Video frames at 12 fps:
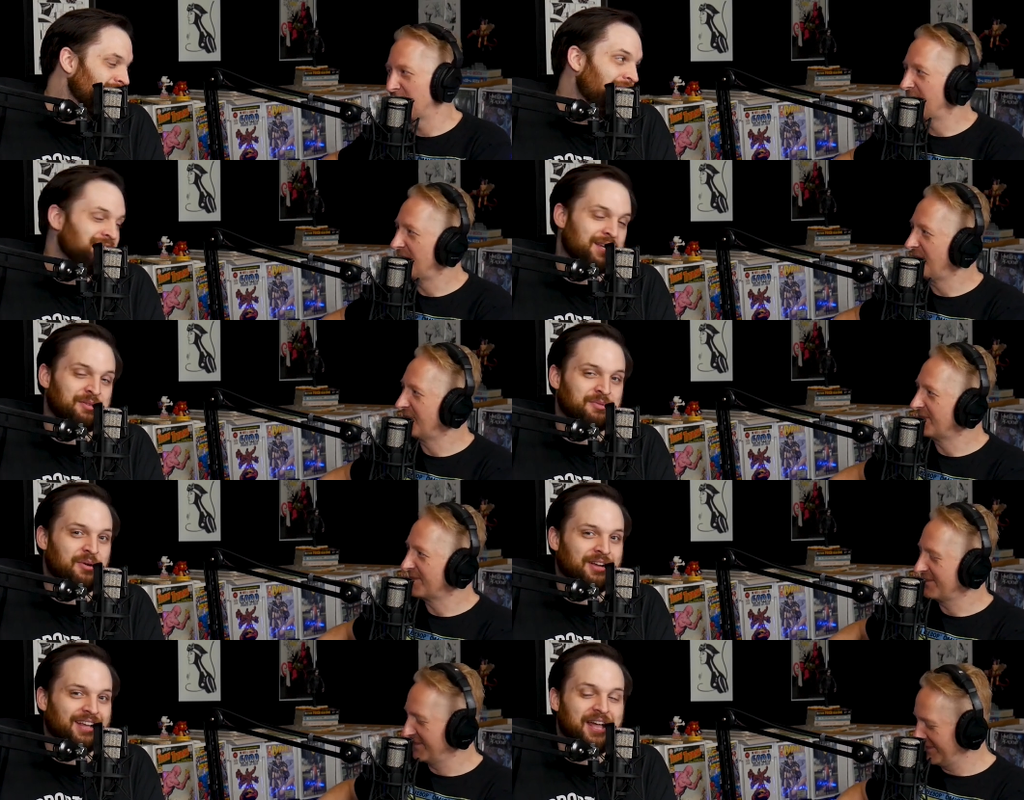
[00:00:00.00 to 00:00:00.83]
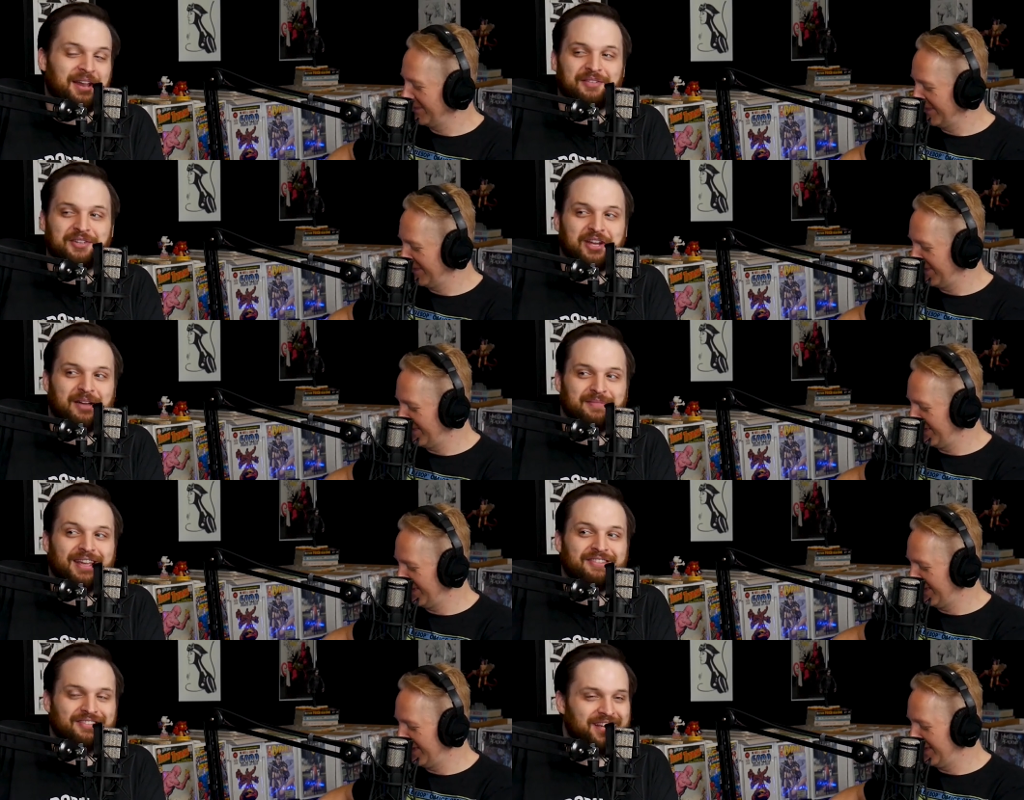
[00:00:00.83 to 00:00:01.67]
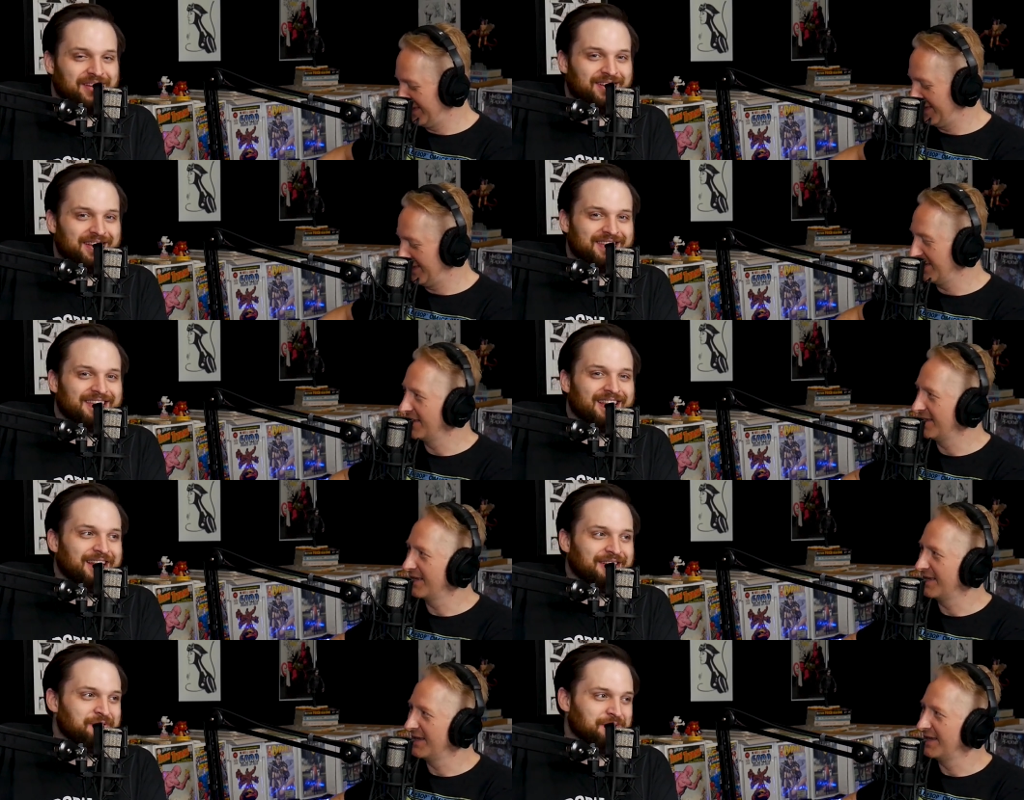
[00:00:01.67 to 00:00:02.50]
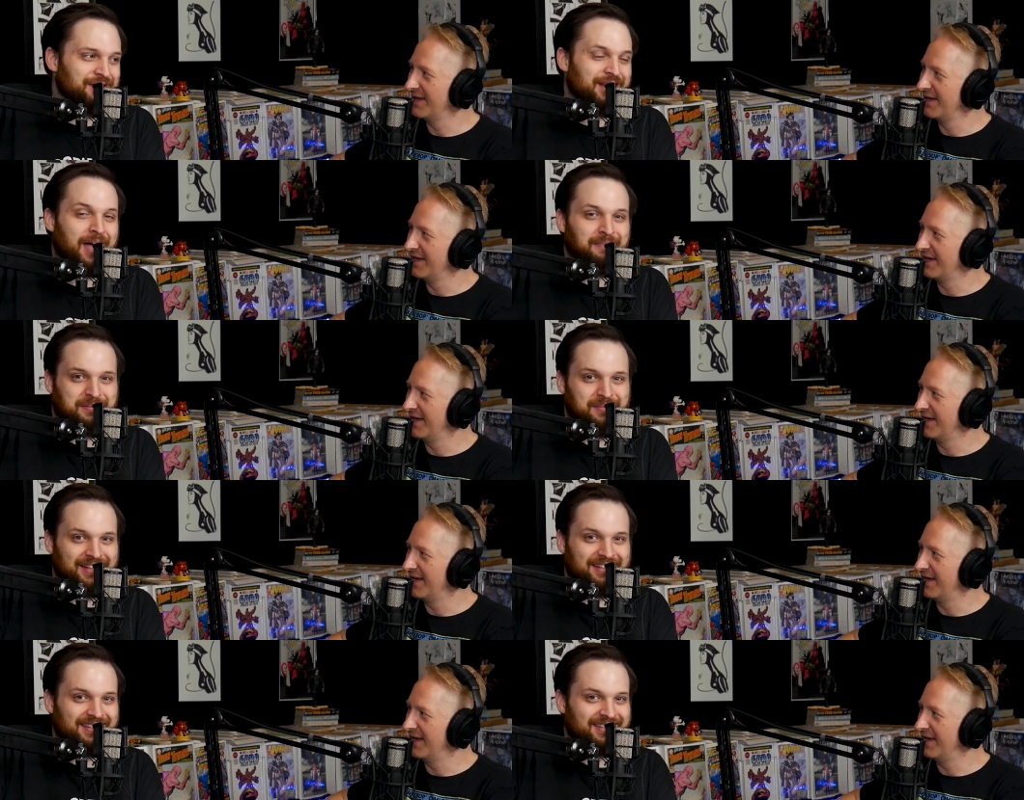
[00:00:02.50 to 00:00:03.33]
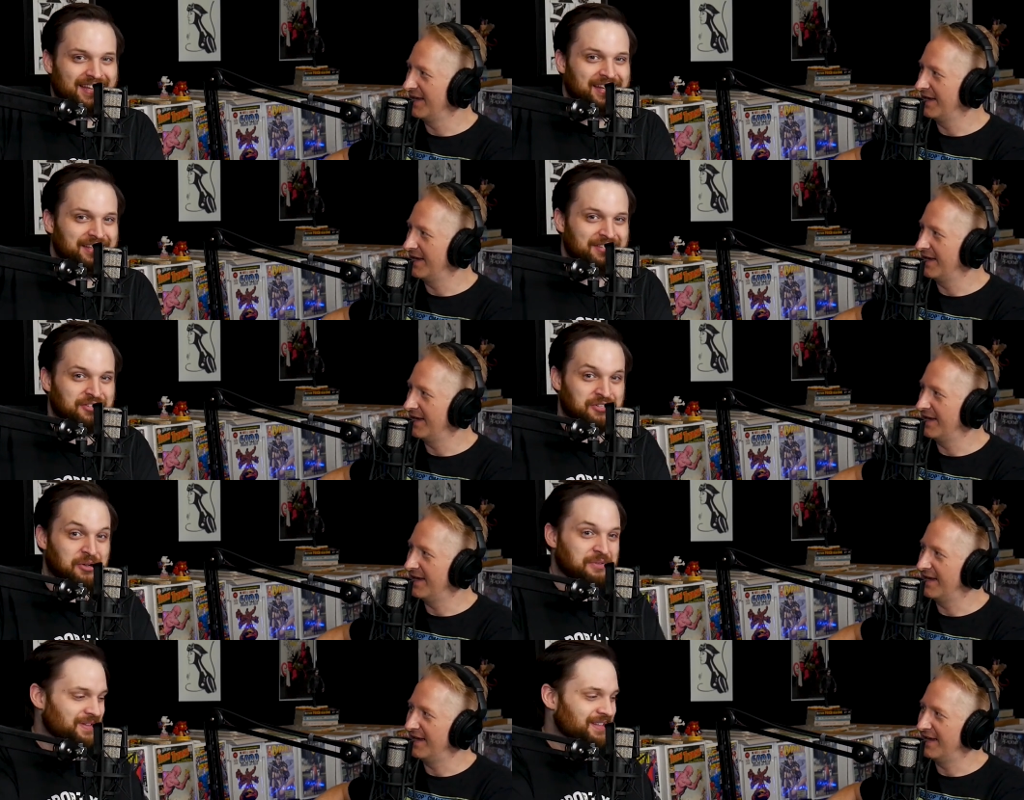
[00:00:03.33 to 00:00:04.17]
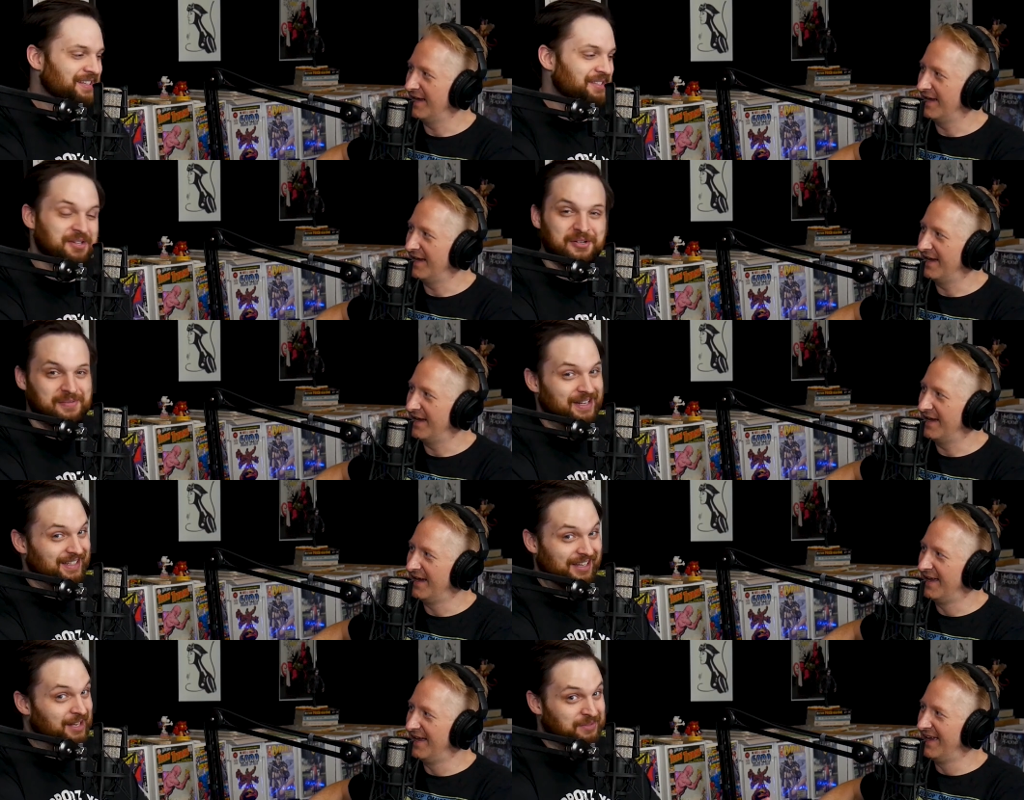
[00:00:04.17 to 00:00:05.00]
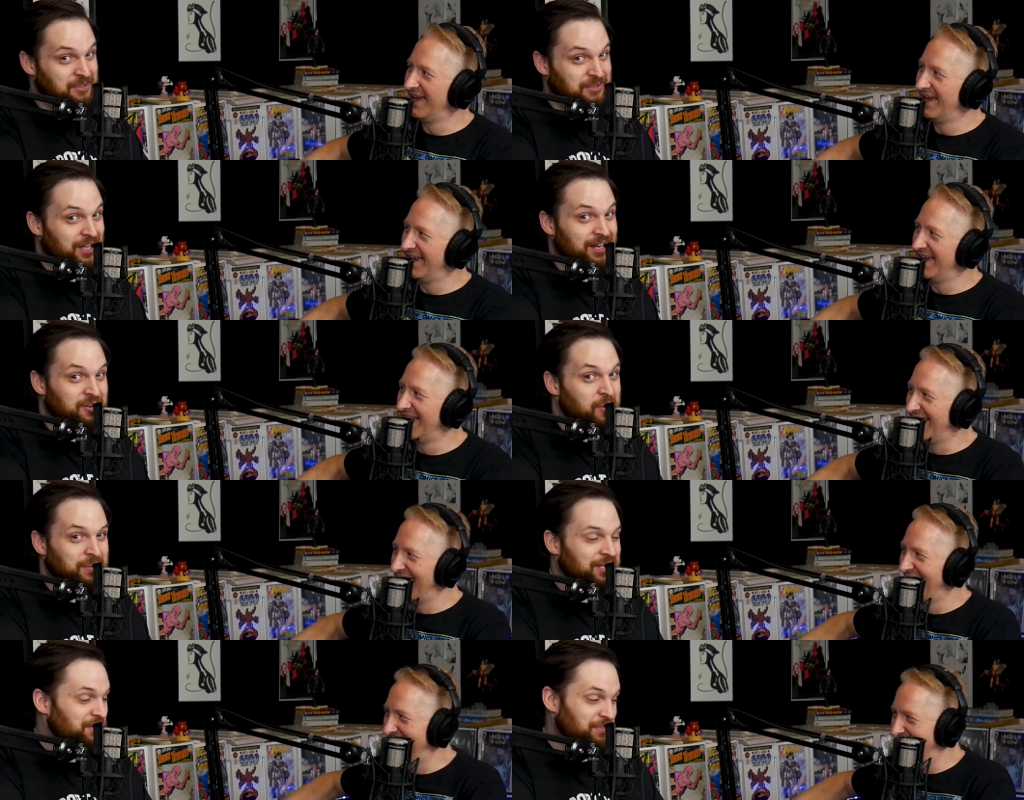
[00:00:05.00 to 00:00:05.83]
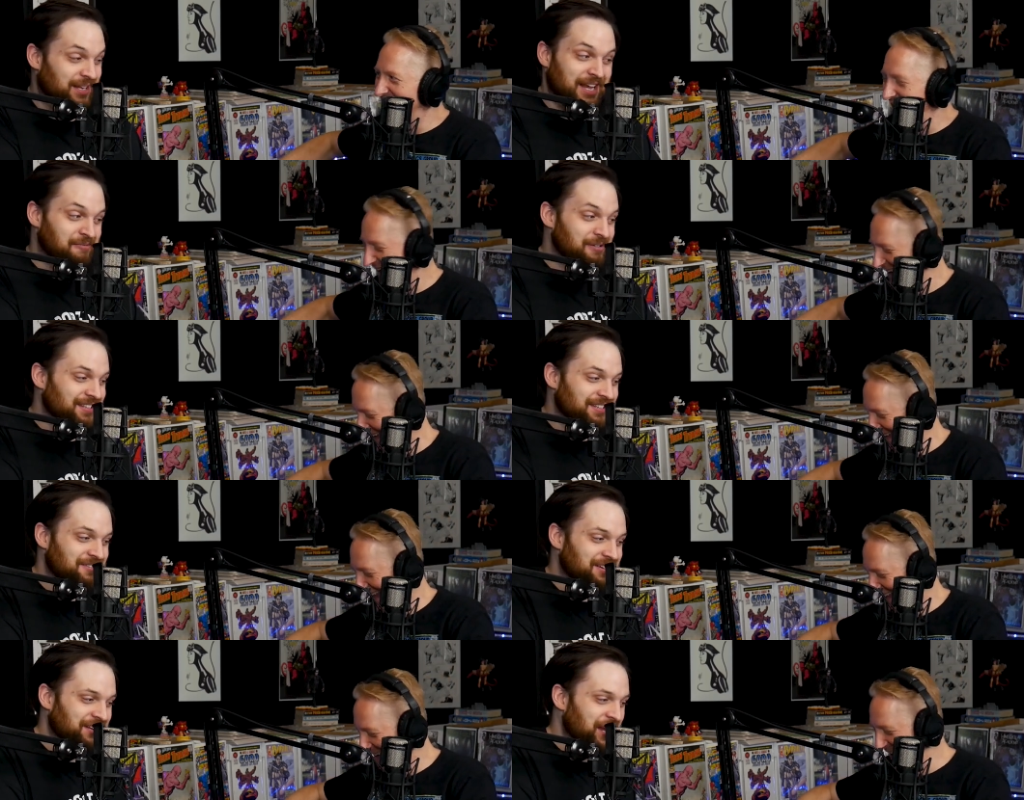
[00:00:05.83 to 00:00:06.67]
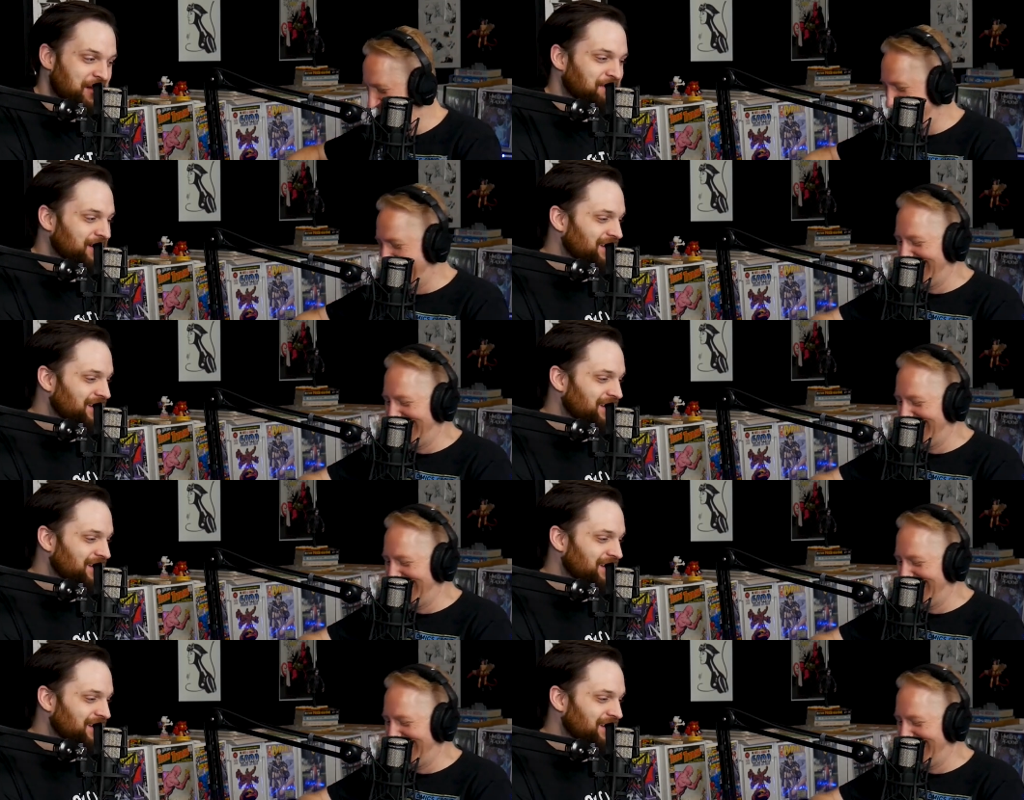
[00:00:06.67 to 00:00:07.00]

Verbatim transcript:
Speaker 1: As I was walking out of the shop yesterday, Russ like stops me and says, he just shows me this tube and he's like, I'm so excited to open this, but I gotta wait to do it on camera.